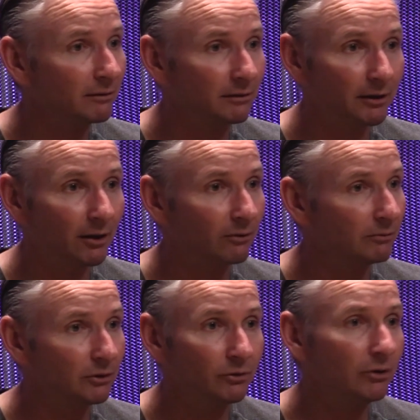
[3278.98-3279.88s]
Yeah, you
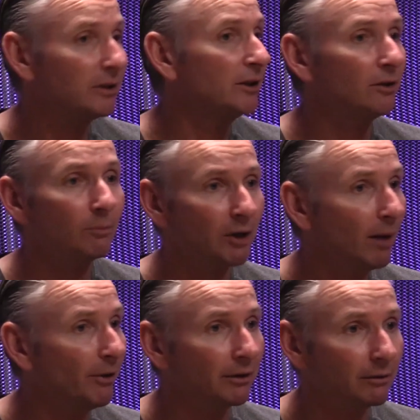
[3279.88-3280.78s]
know, you couldn't hear them
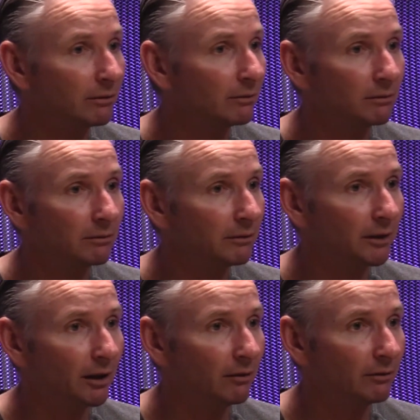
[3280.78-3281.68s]
coming. Right.
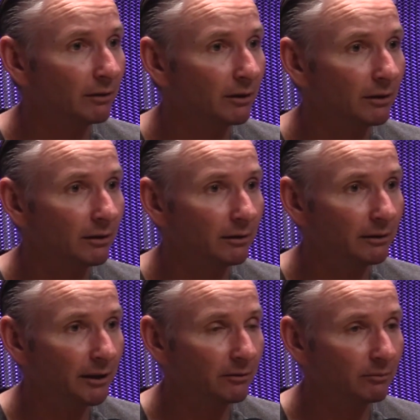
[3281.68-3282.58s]
You know, oh, yeah, they were
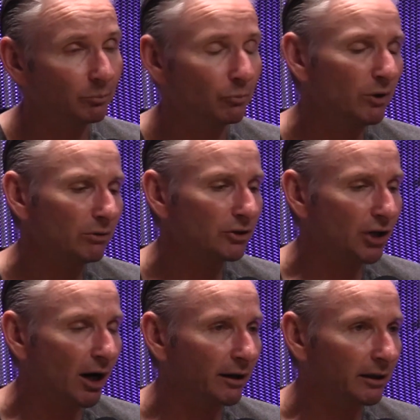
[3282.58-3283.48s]
dead silent. And we were
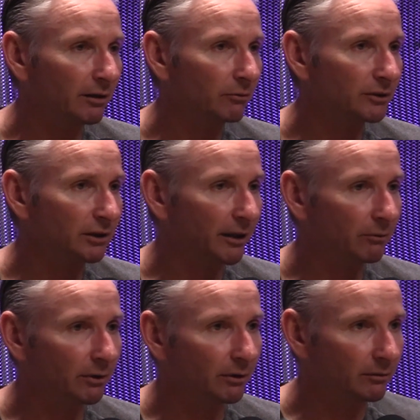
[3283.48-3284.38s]
jogging and it wasn't
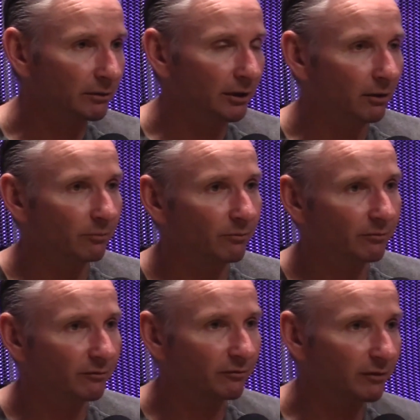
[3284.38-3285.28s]
like we were, you know,
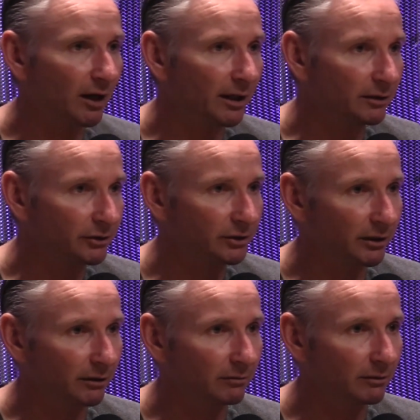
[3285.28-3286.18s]
flying this
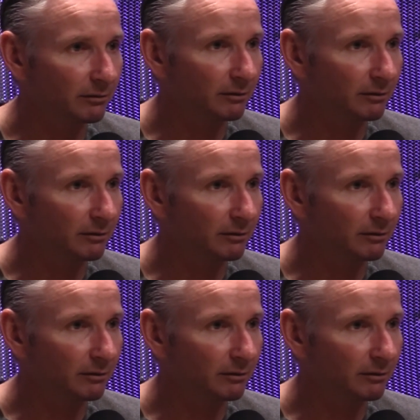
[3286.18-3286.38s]
thing.